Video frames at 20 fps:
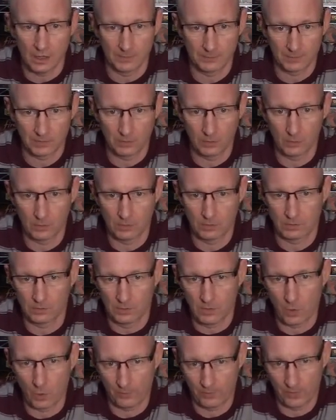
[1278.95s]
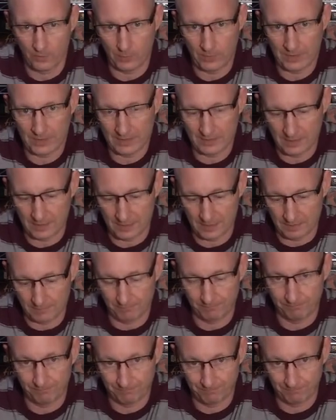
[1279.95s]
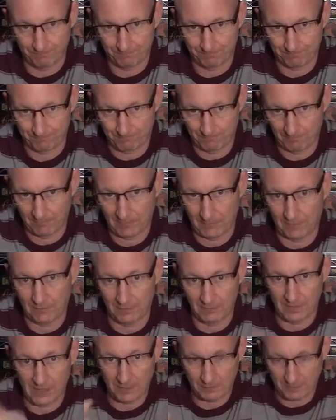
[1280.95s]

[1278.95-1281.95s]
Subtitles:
So we'll hope that we keep